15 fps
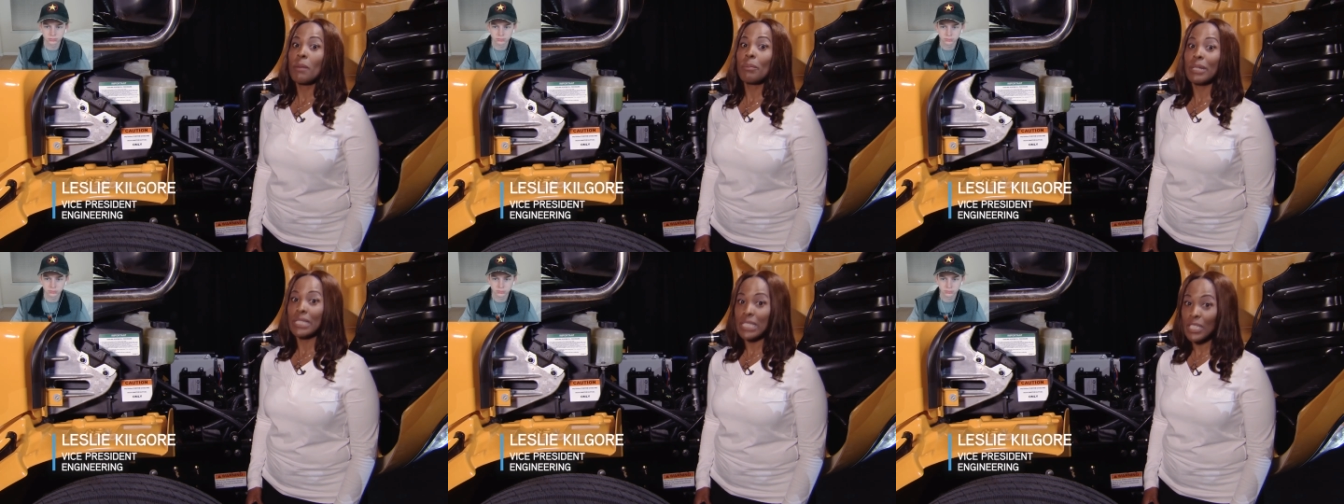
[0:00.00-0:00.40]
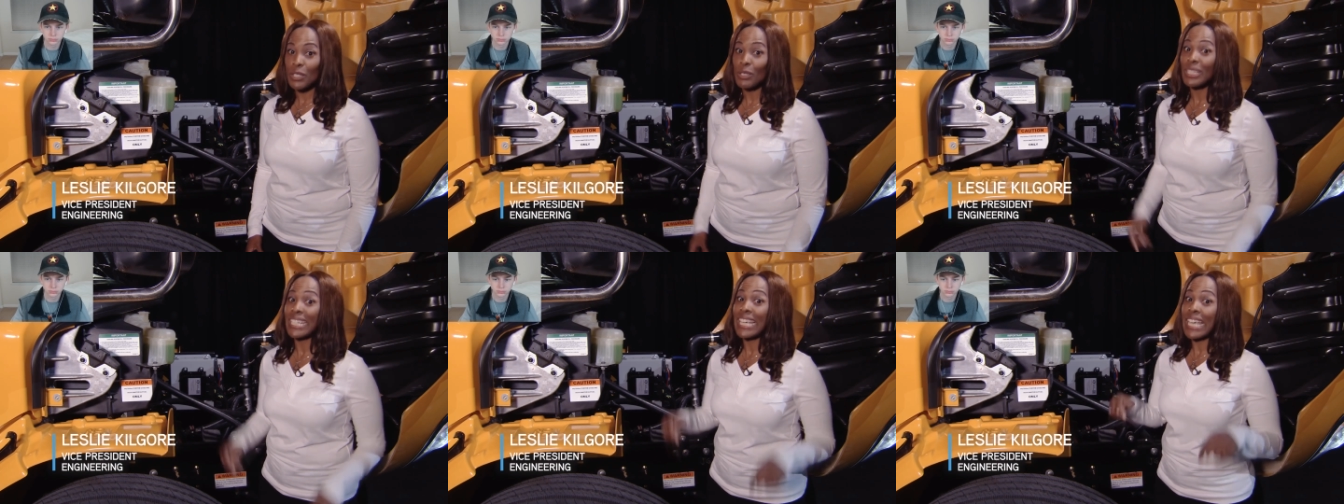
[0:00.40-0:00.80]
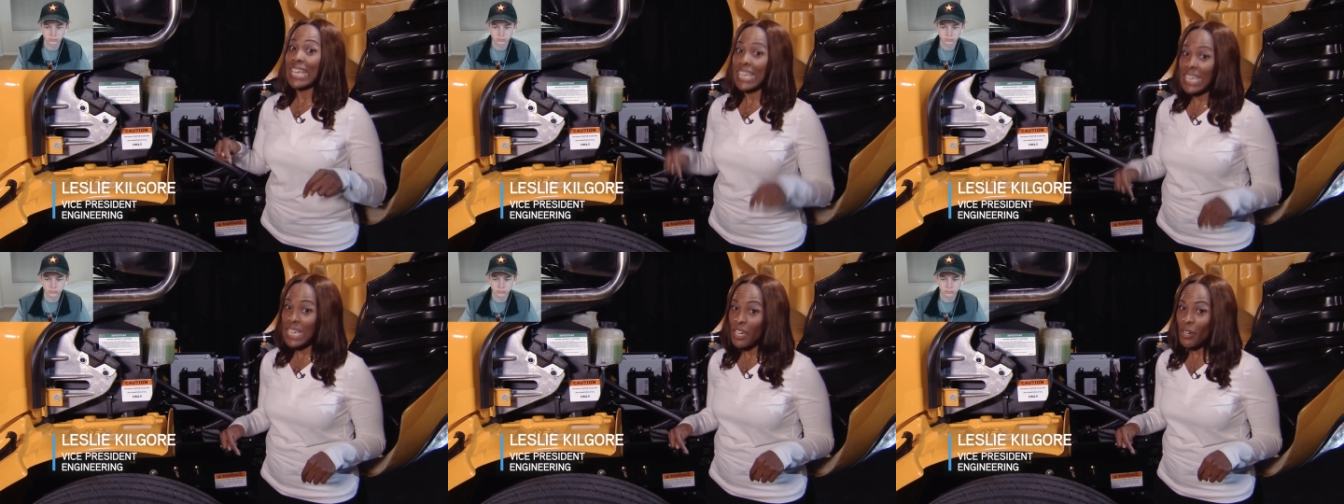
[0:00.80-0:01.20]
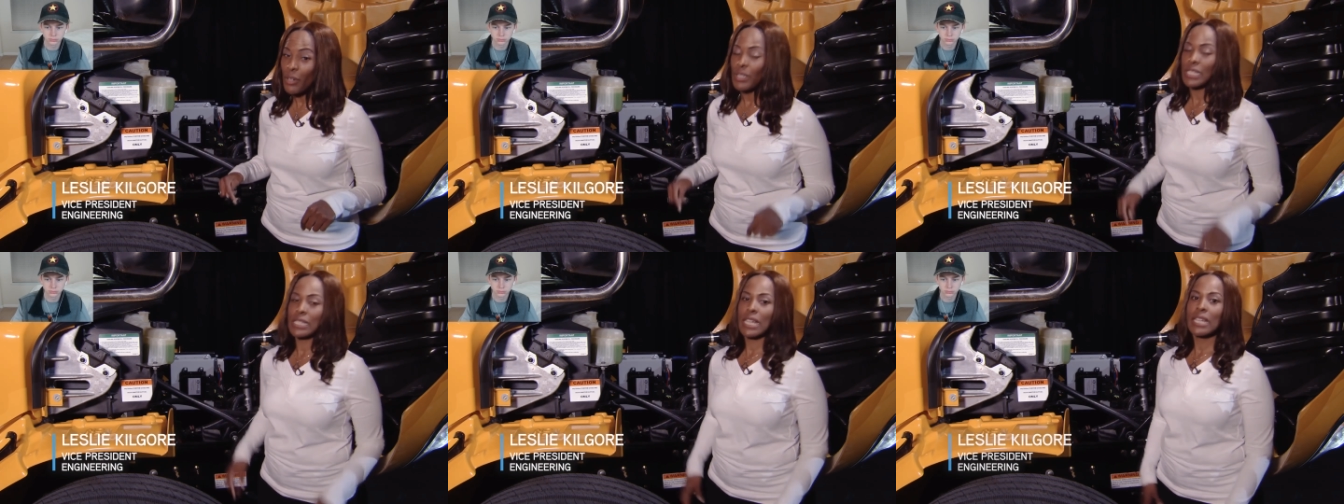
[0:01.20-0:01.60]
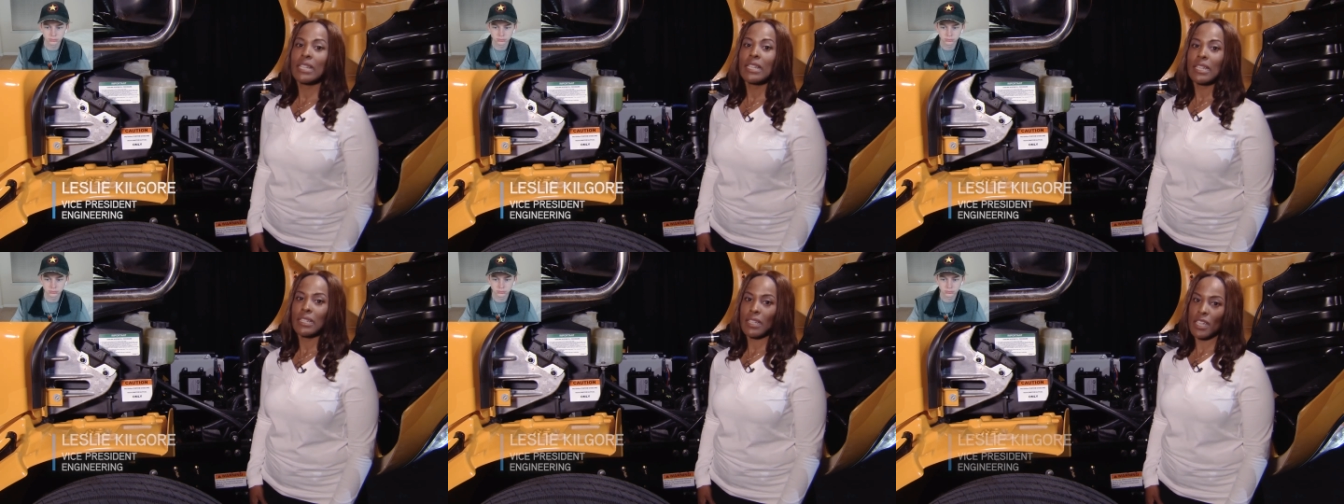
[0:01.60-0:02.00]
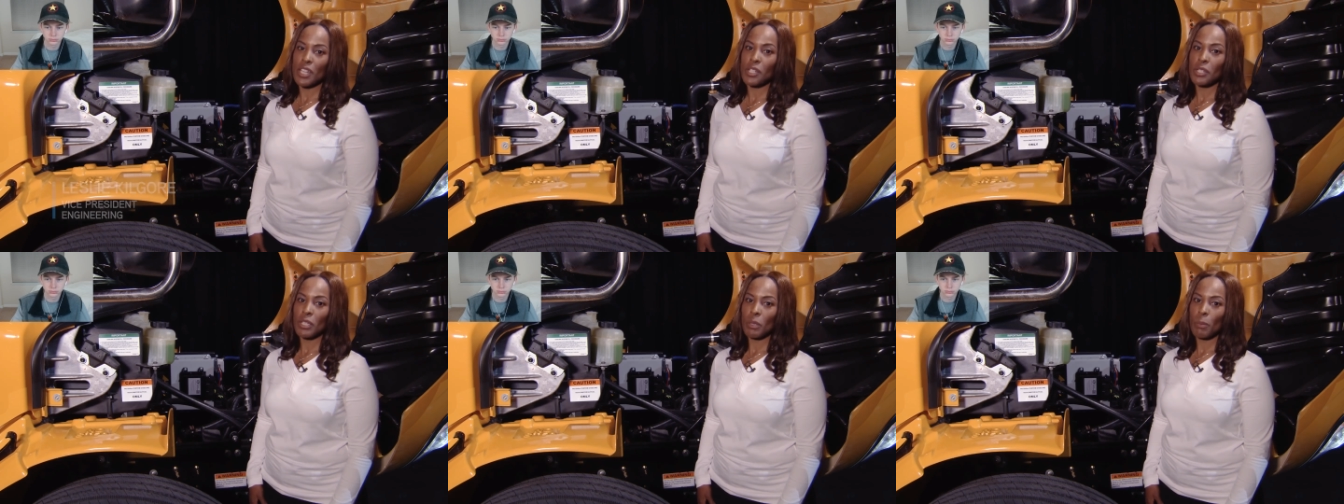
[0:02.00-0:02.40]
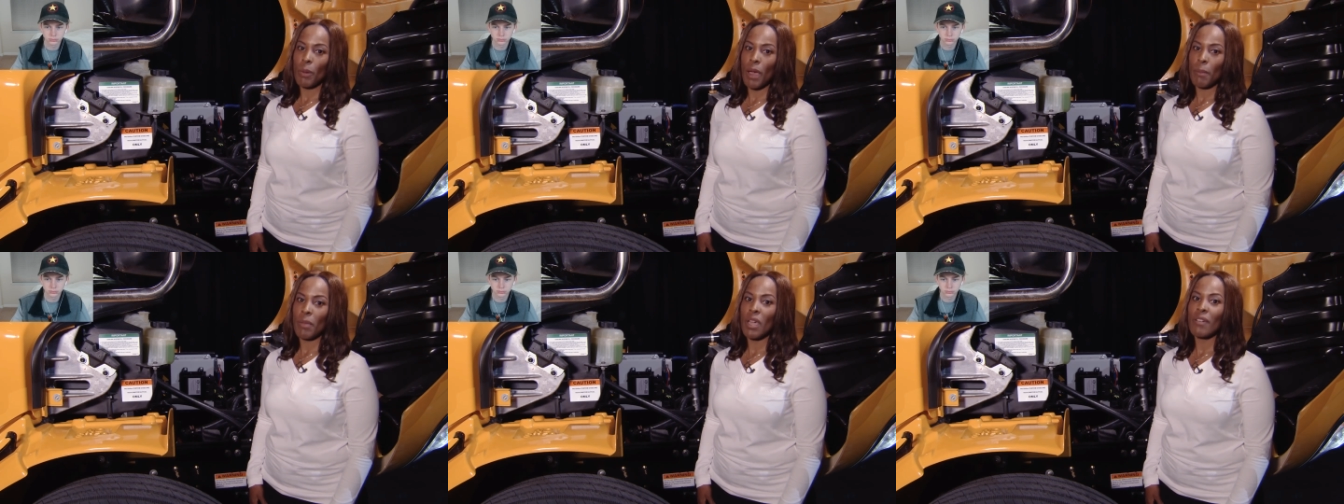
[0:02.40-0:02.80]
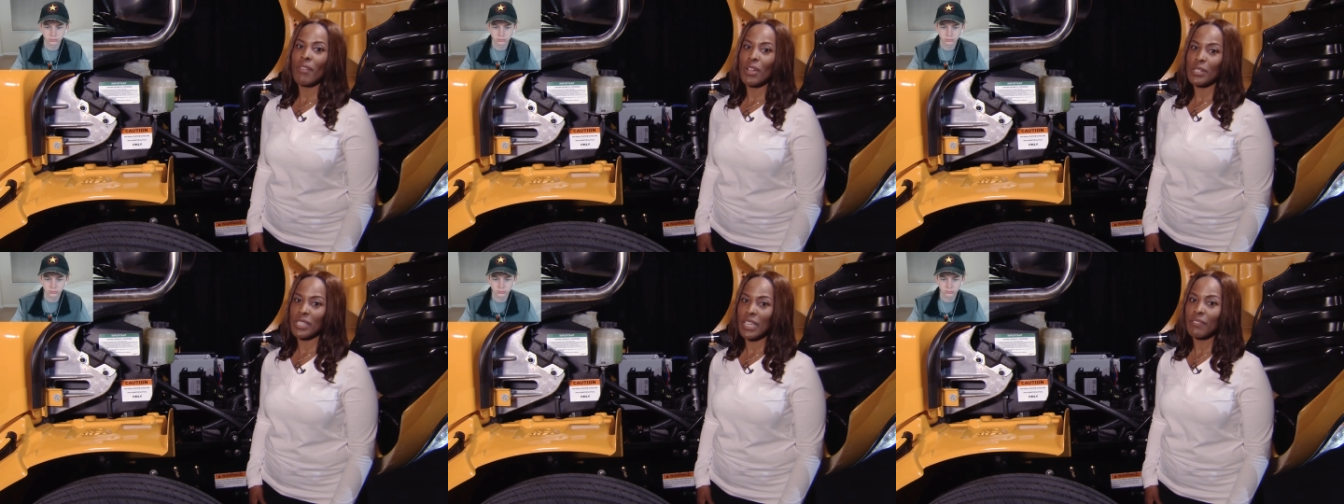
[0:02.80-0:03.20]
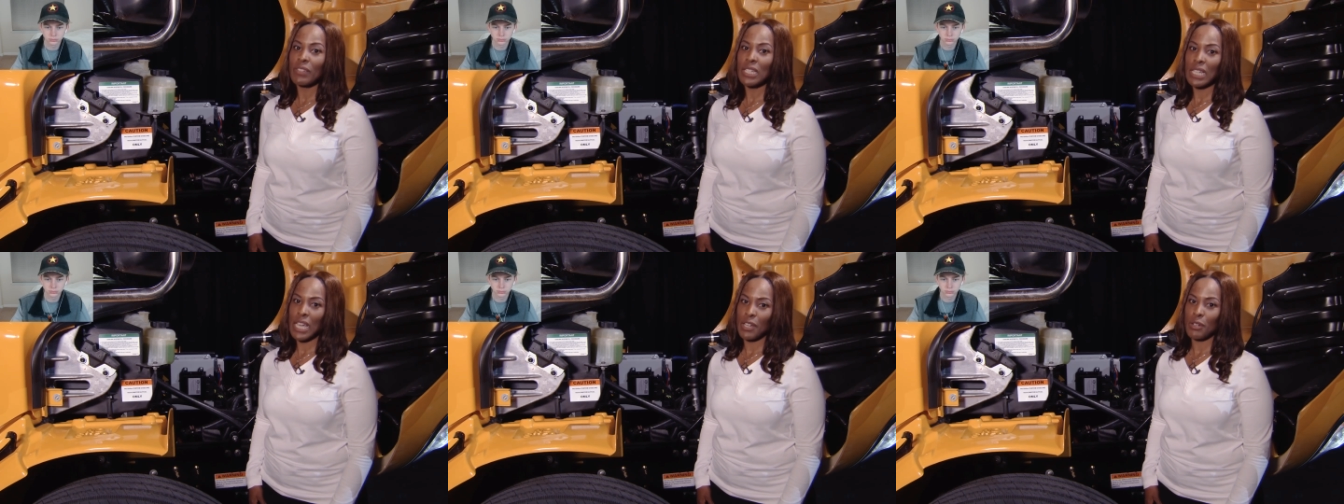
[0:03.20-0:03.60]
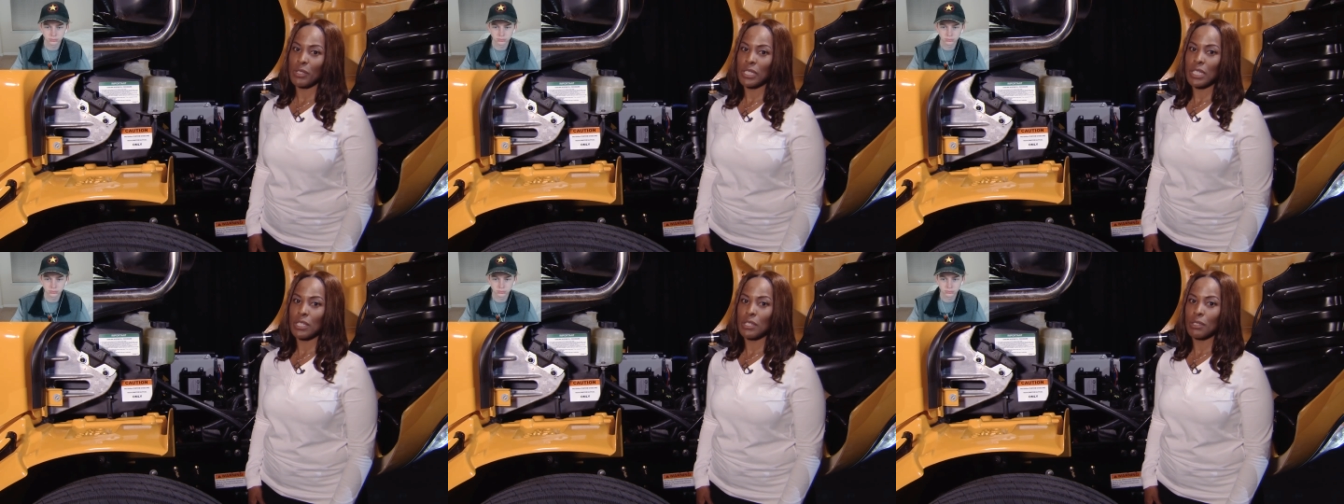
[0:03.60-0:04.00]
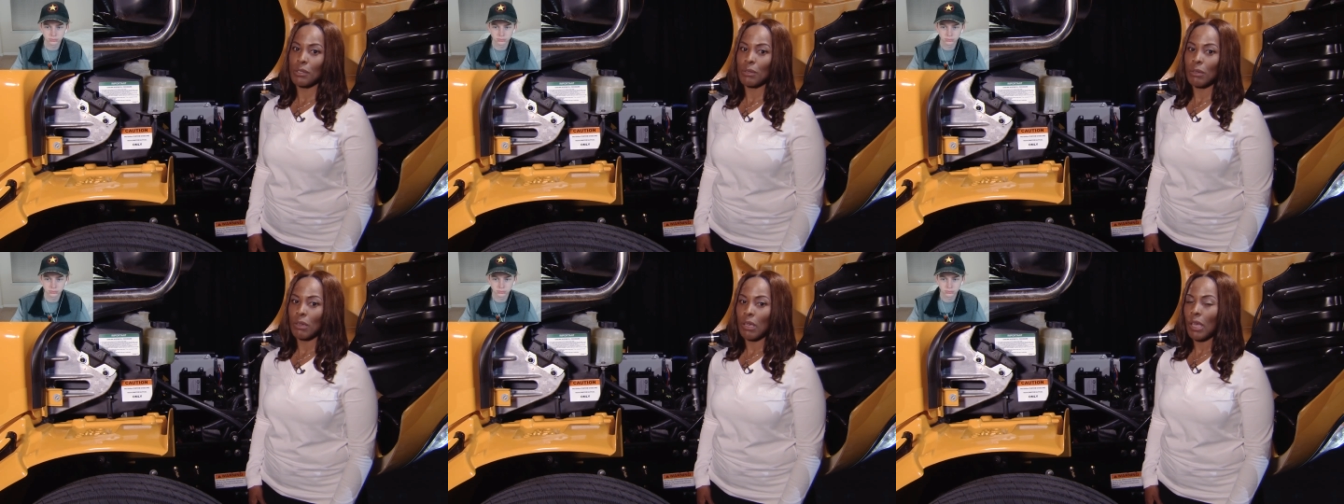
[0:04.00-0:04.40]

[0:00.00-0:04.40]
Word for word: but literally here, standing in the engine compartment of our Saf-T-Liner C2.